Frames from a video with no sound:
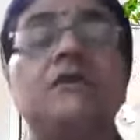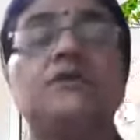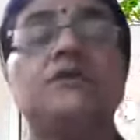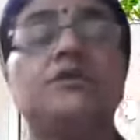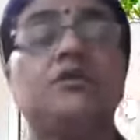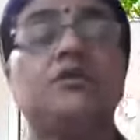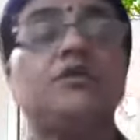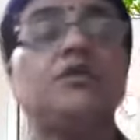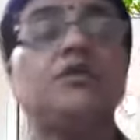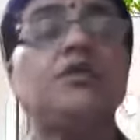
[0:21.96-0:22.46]

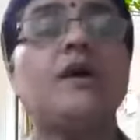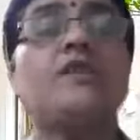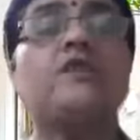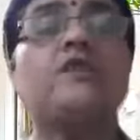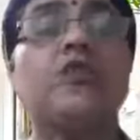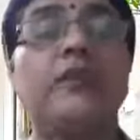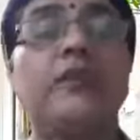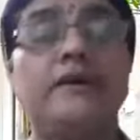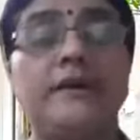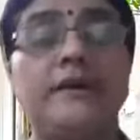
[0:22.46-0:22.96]
So you
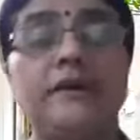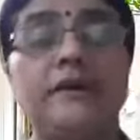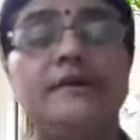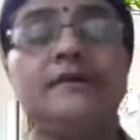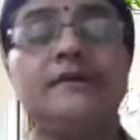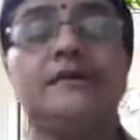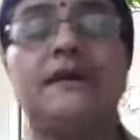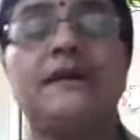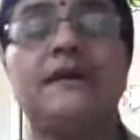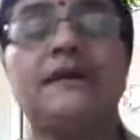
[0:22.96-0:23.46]
have already
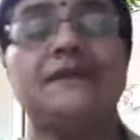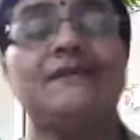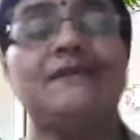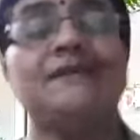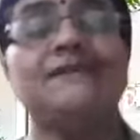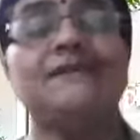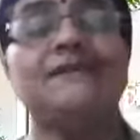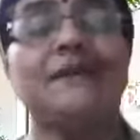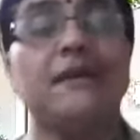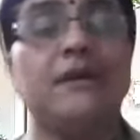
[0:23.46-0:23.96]

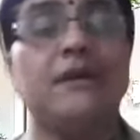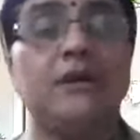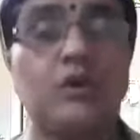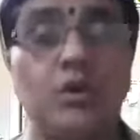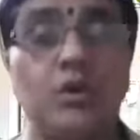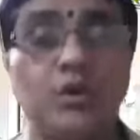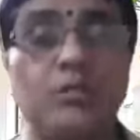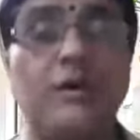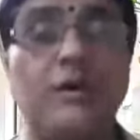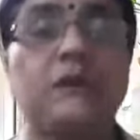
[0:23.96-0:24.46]
studied
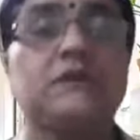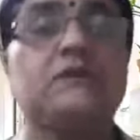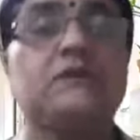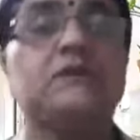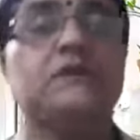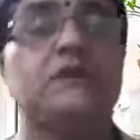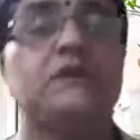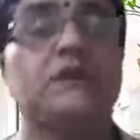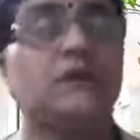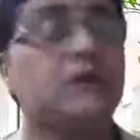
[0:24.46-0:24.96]

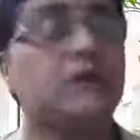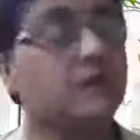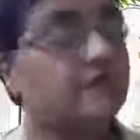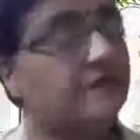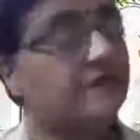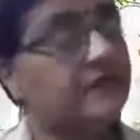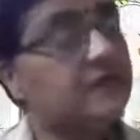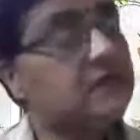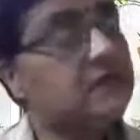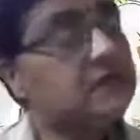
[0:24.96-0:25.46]
skeletal-muscular.
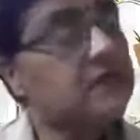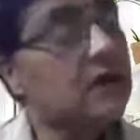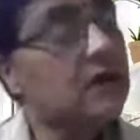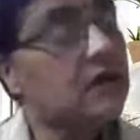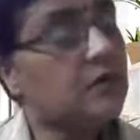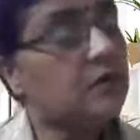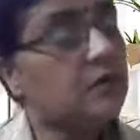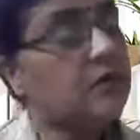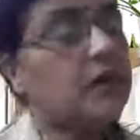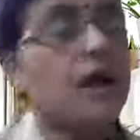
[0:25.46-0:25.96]
We
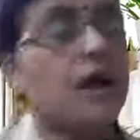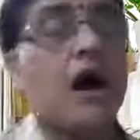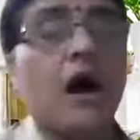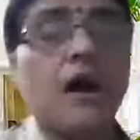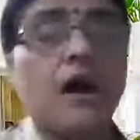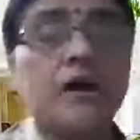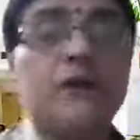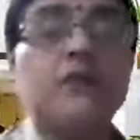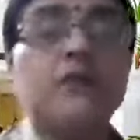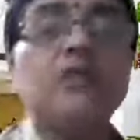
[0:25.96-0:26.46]
start with
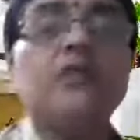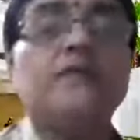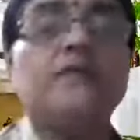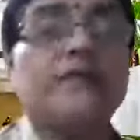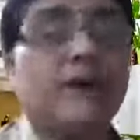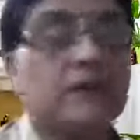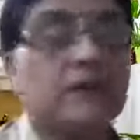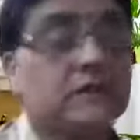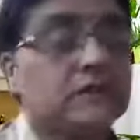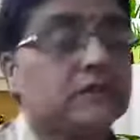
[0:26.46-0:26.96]

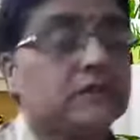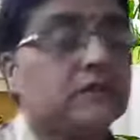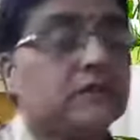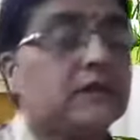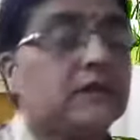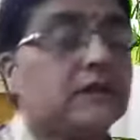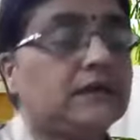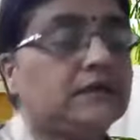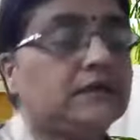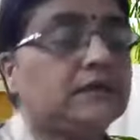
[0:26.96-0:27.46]

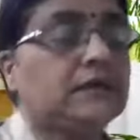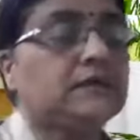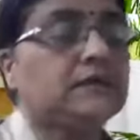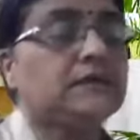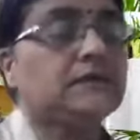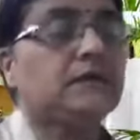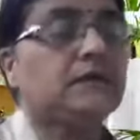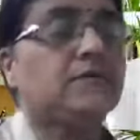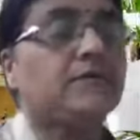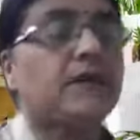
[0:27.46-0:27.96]
cardiovascular
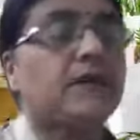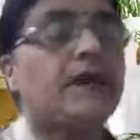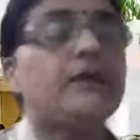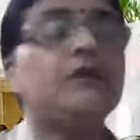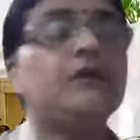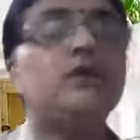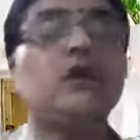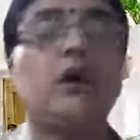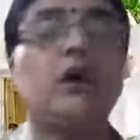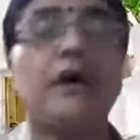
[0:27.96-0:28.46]
system.
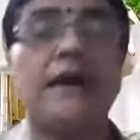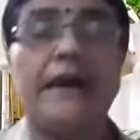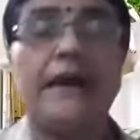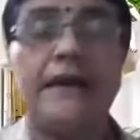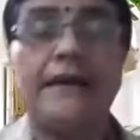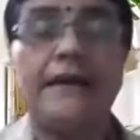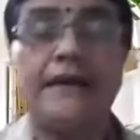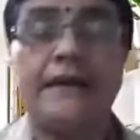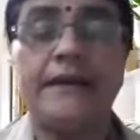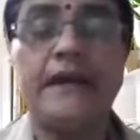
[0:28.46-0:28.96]
Write your
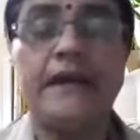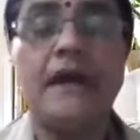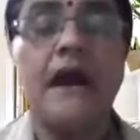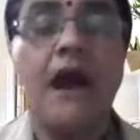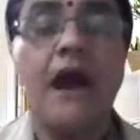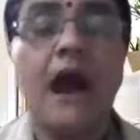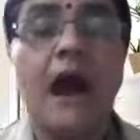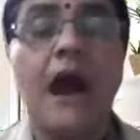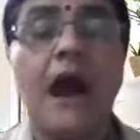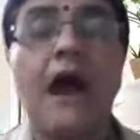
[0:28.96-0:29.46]
heading
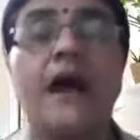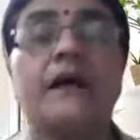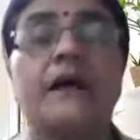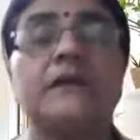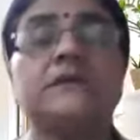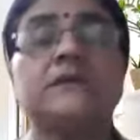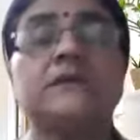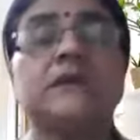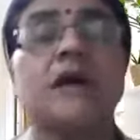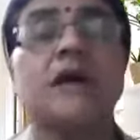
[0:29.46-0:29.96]

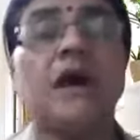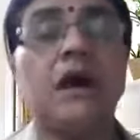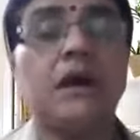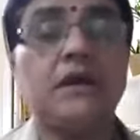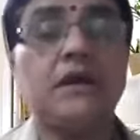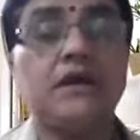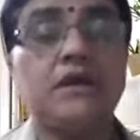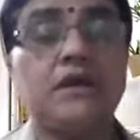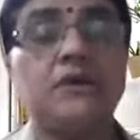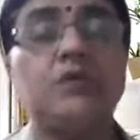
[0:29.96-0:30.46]
as
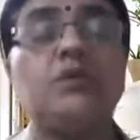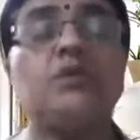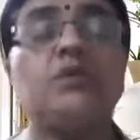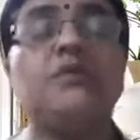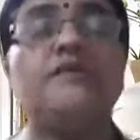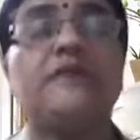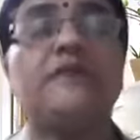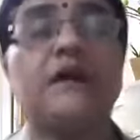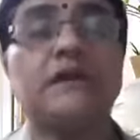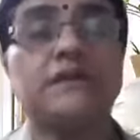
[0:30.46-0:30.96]

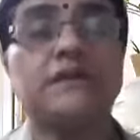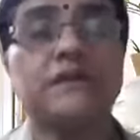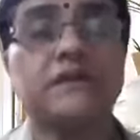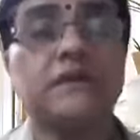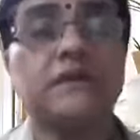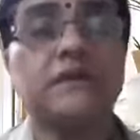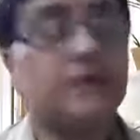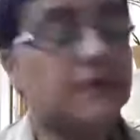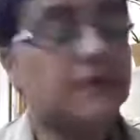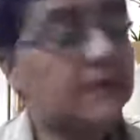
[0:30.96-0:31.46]

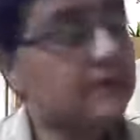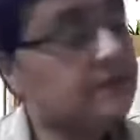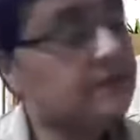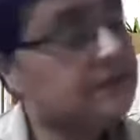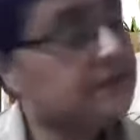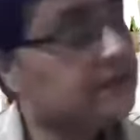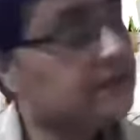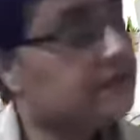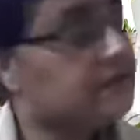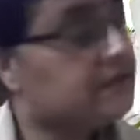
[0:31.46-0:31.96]
cardiovascular
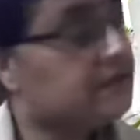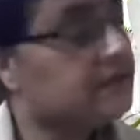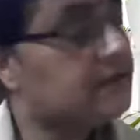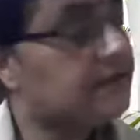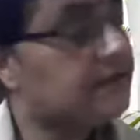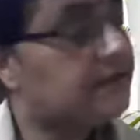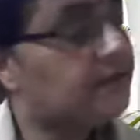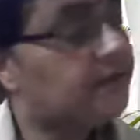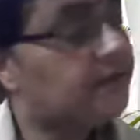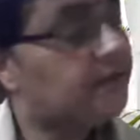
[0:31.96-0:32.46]

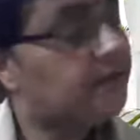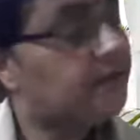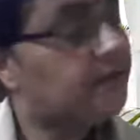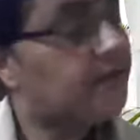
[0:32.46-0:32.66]
system.